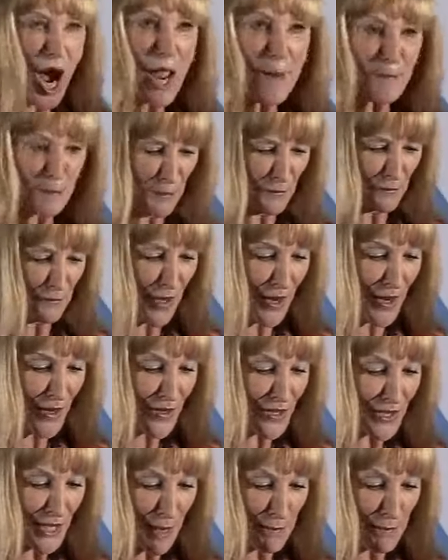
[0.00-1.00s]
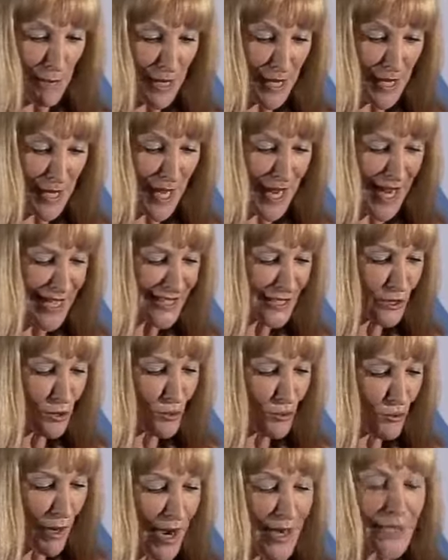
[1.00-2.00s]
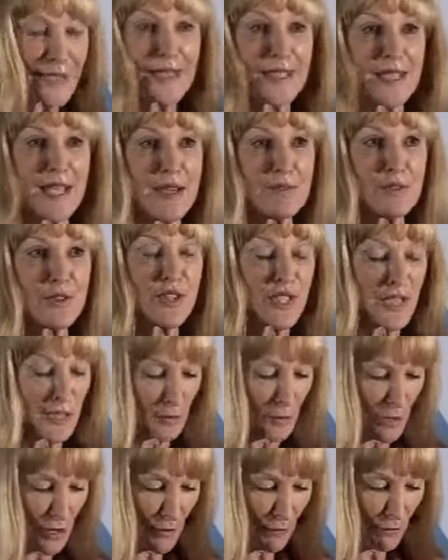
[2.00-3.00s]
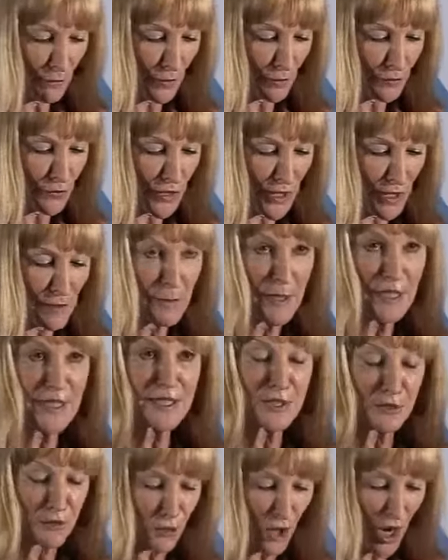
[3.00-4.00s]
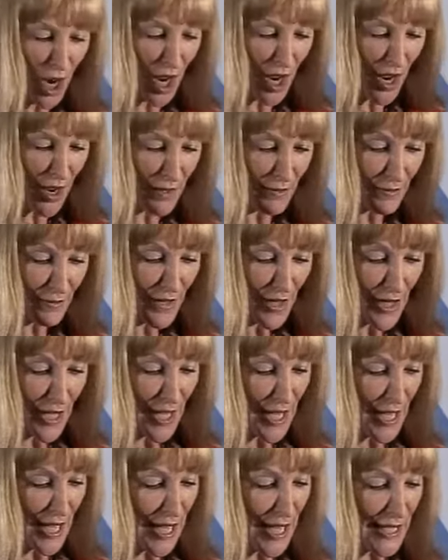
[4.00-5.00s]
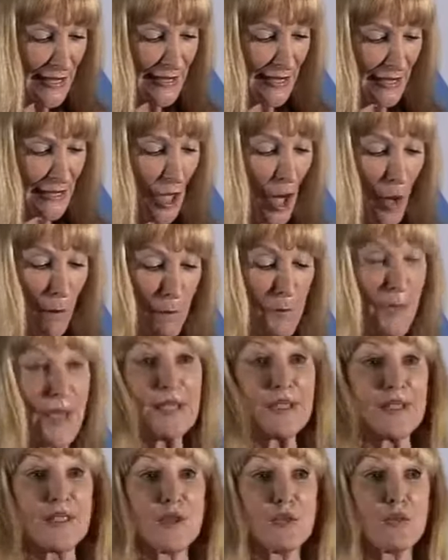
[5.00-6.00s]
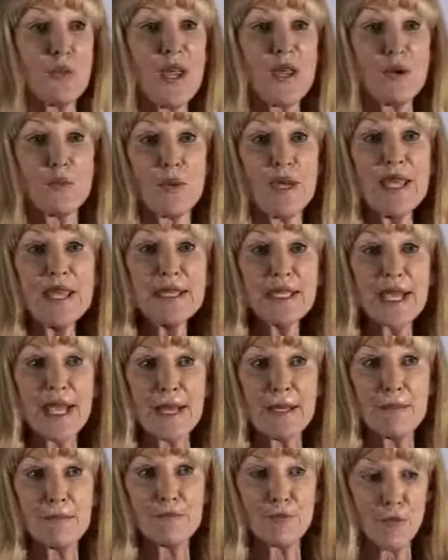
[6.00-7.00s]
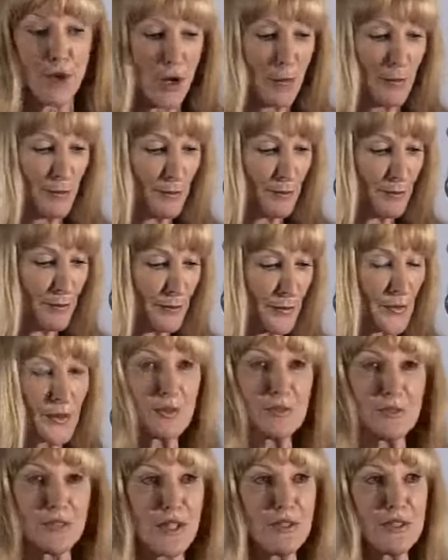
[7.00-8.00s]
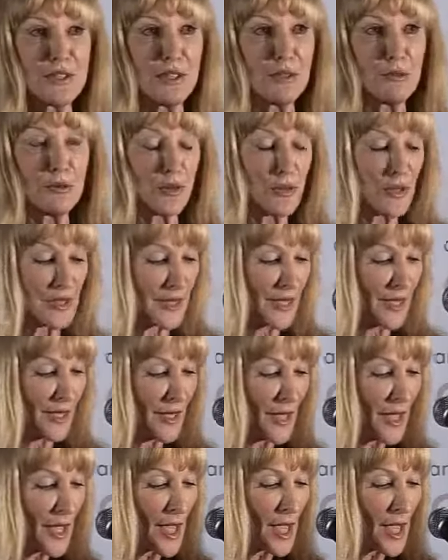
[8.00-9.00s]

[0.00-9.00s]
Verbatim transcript: I prefer it up here. It's great that everything's within 15 minutes drive. It's a lot better than where we came from. Don't tell Noosa.